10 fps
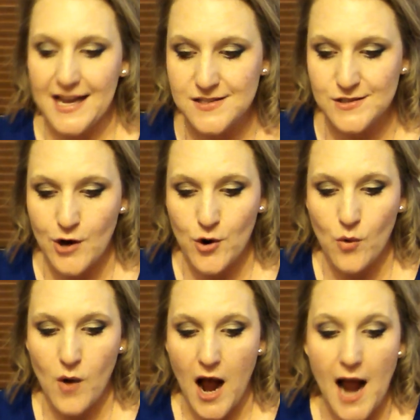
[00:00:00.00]
And
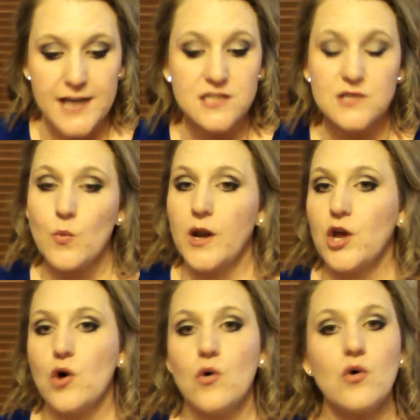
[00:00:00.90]
so I just want
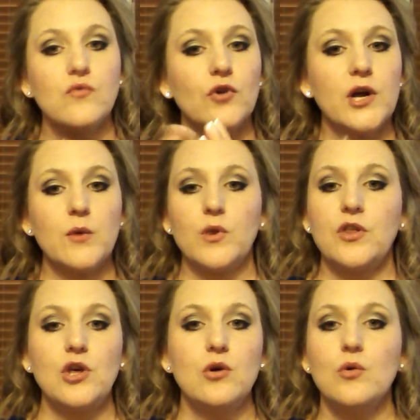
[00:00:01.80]
to go over it
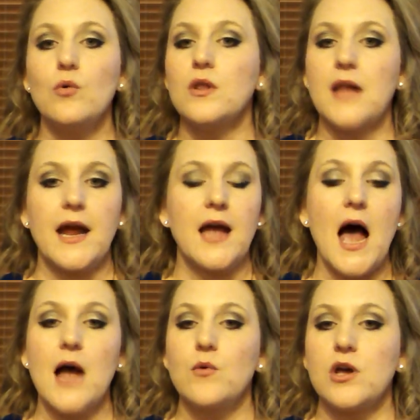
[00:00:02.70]
with you
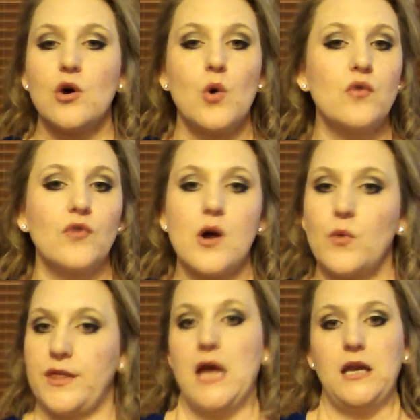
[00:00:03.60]
like I would go over
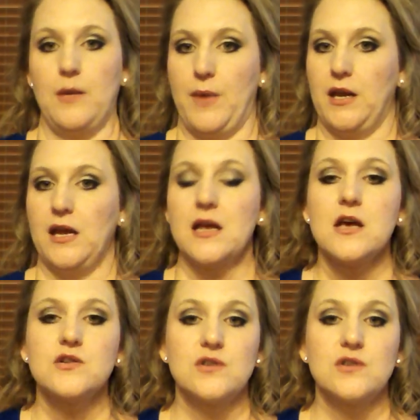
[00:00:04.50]
it with anybody.